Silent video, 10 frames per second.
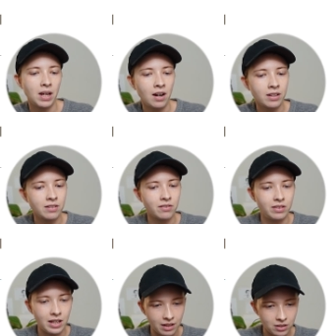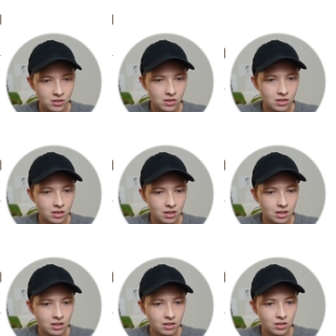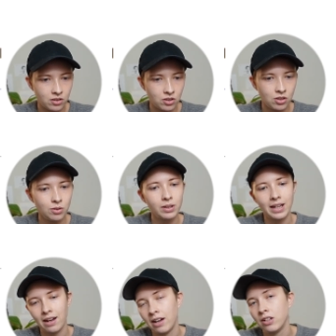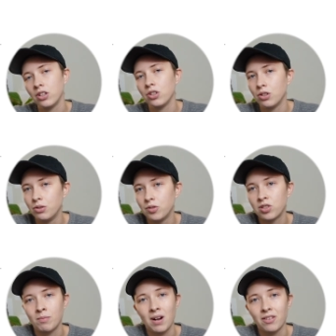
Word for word: beyond this, you can use some